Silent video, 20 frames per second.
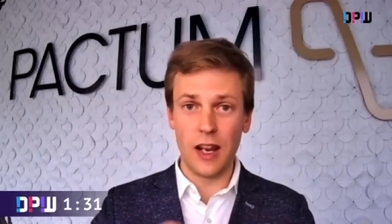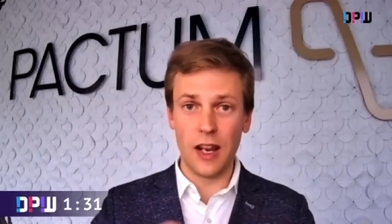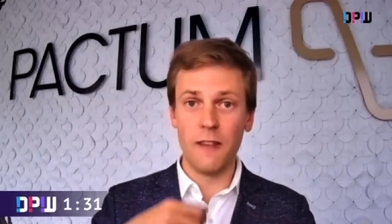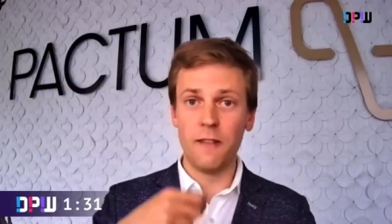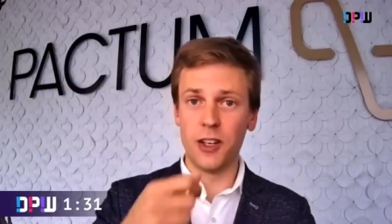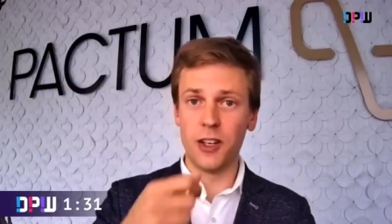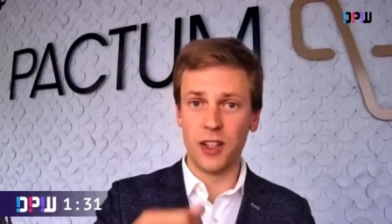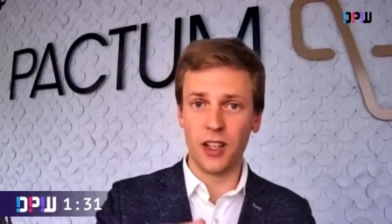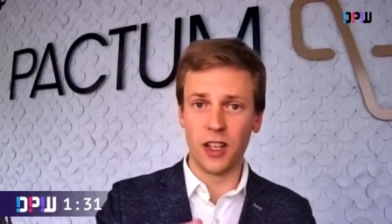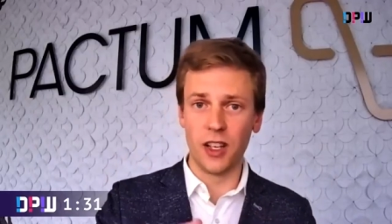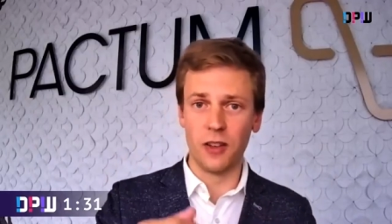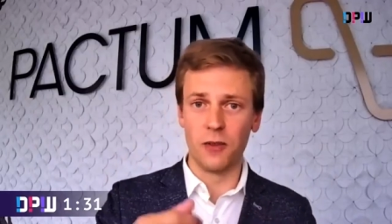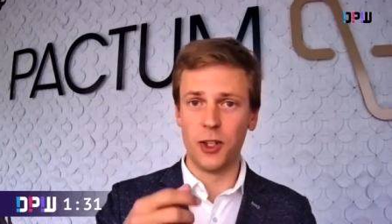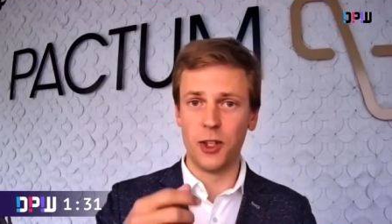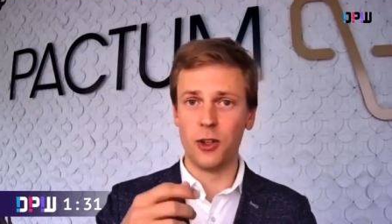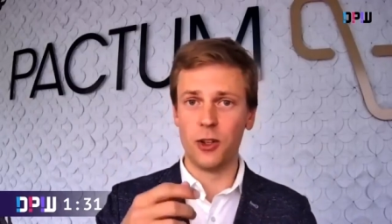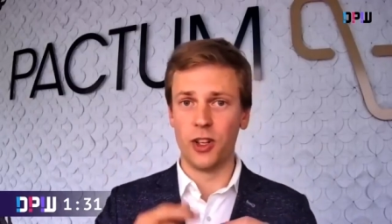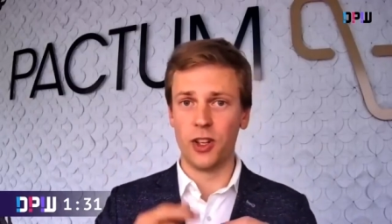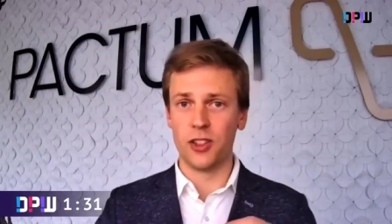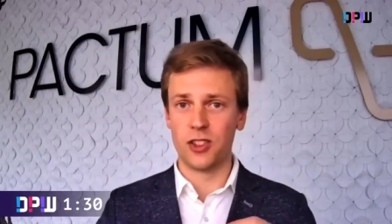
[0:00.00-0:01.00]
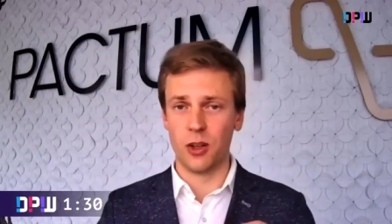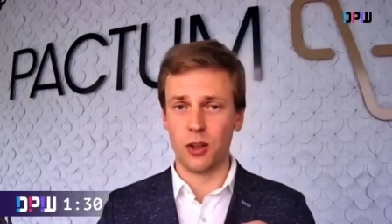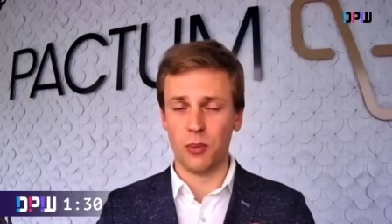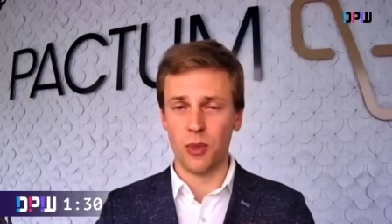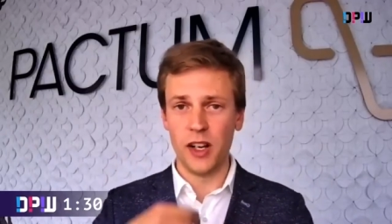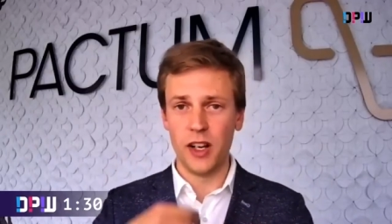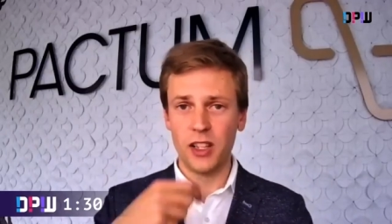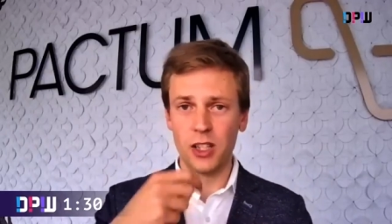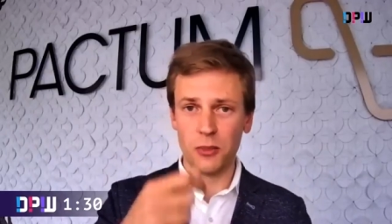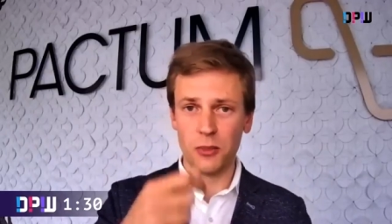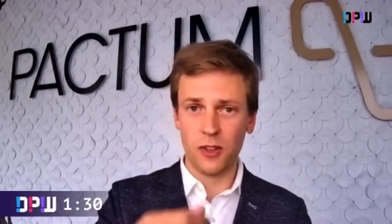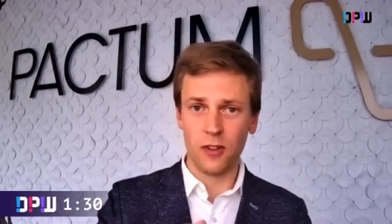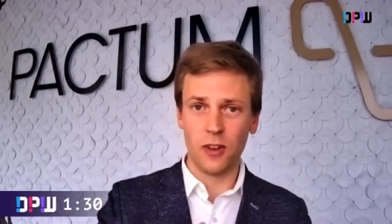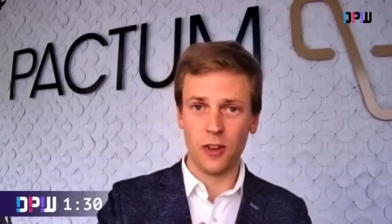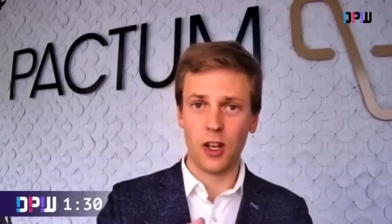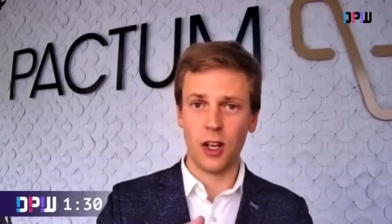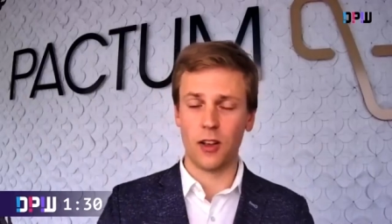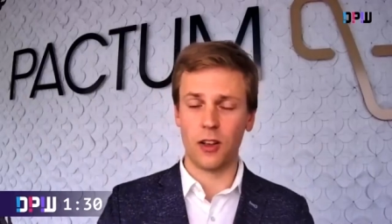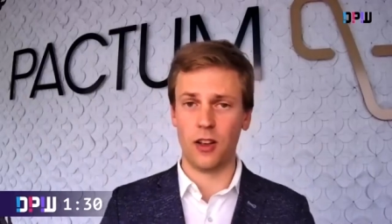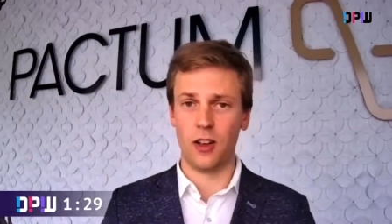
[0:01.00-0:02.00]
in every day, whether it's some item
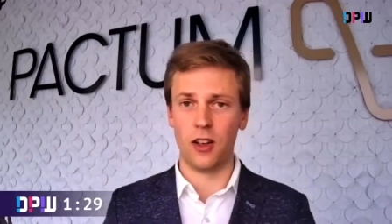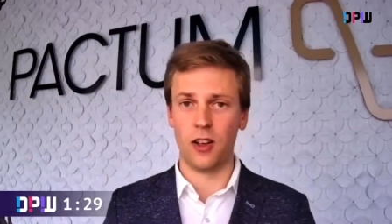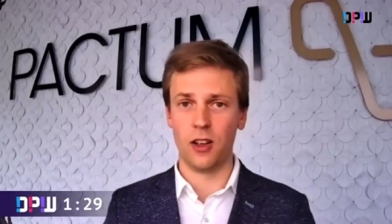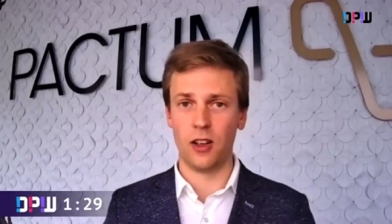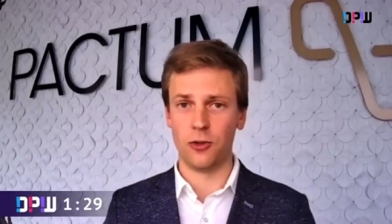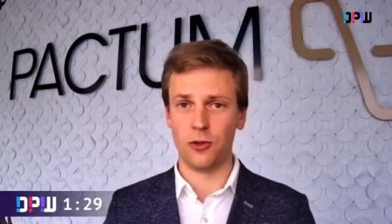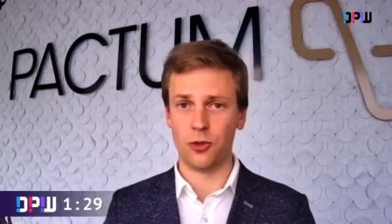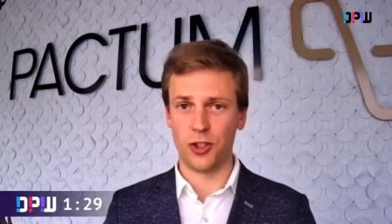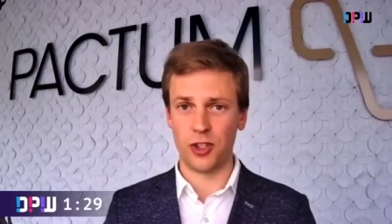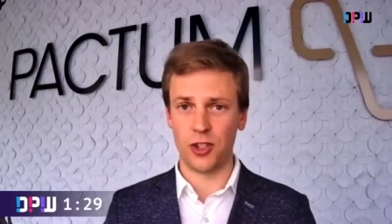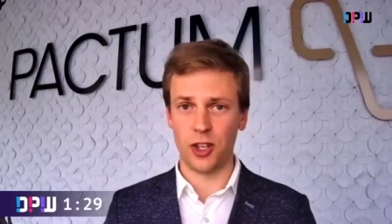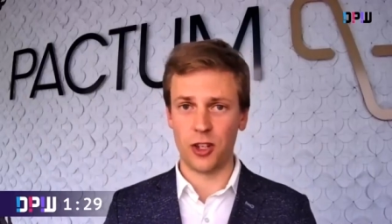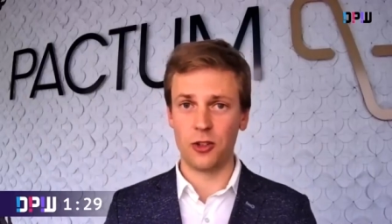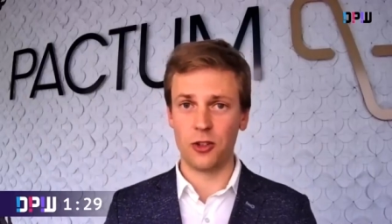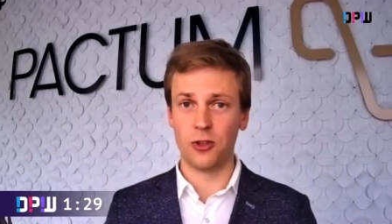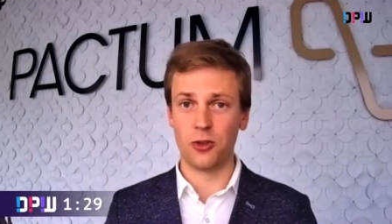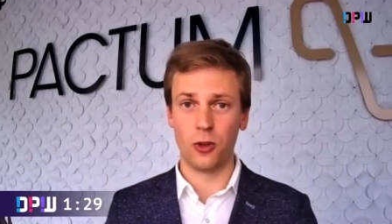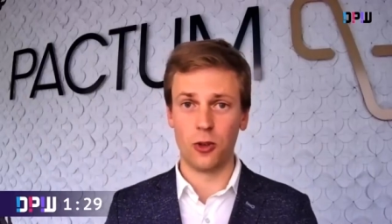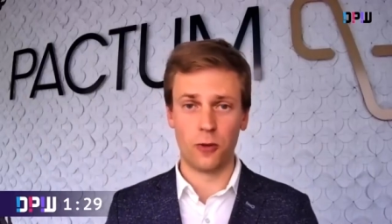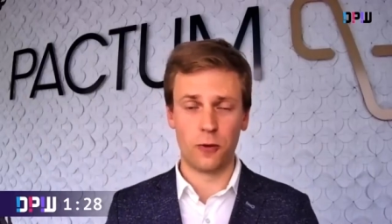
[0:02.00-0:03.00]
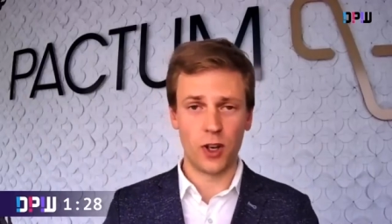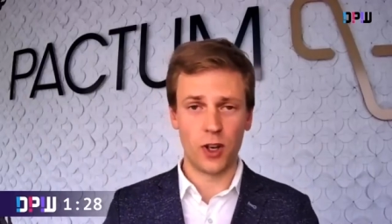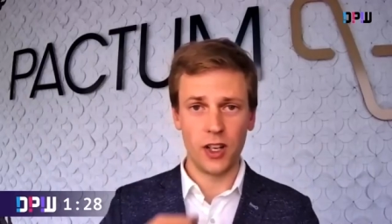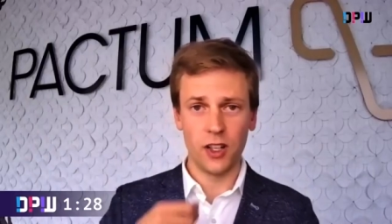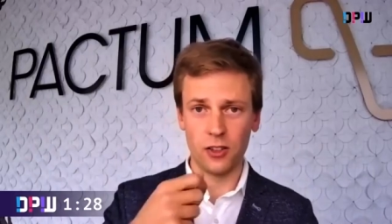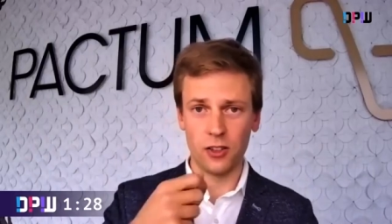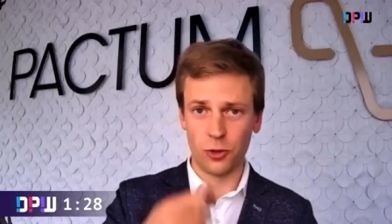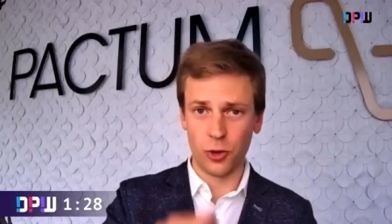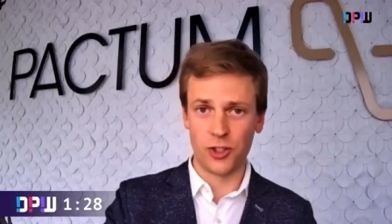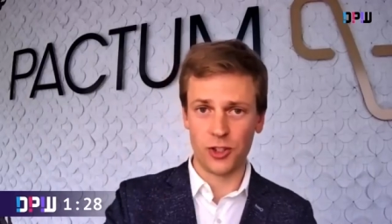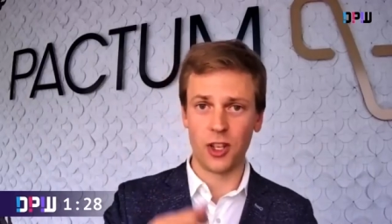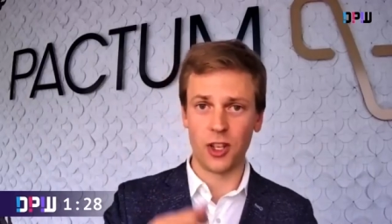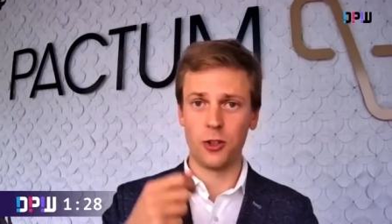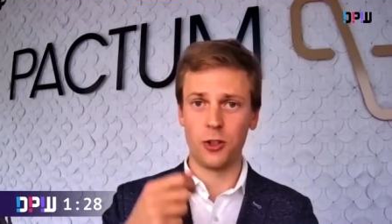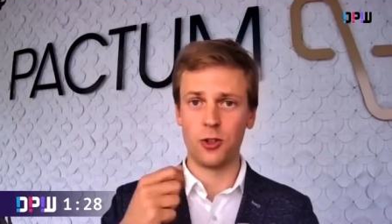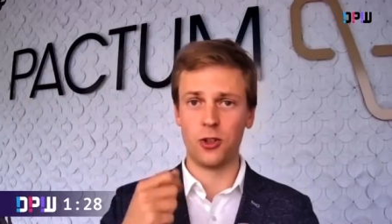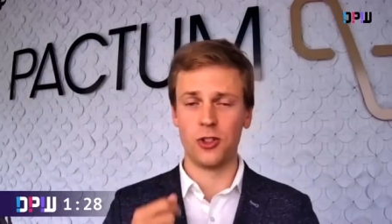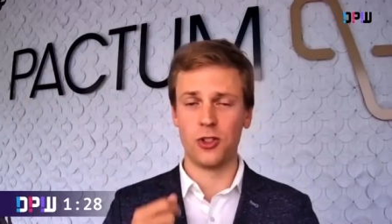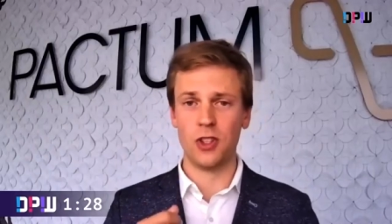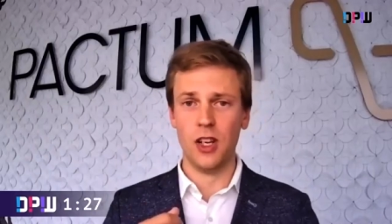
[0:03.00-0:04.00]
level uh, uh, transactions or freight
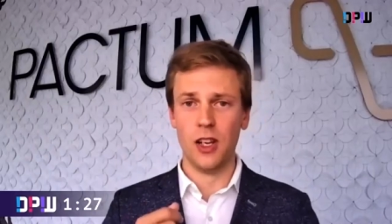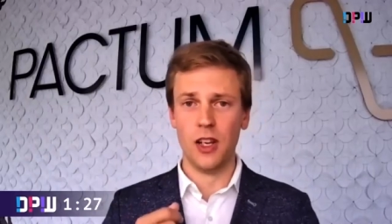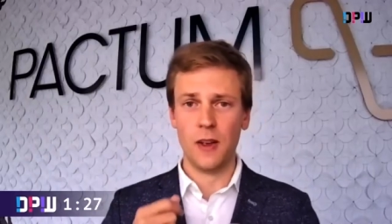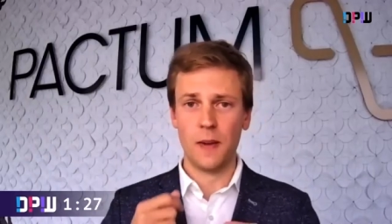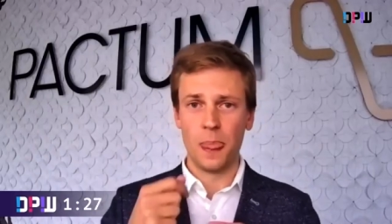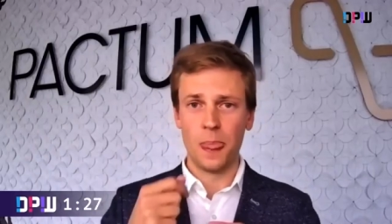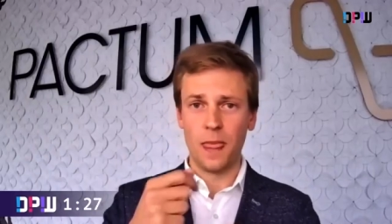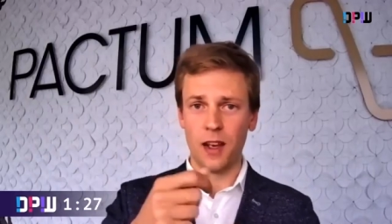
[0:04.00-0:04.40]
transactions.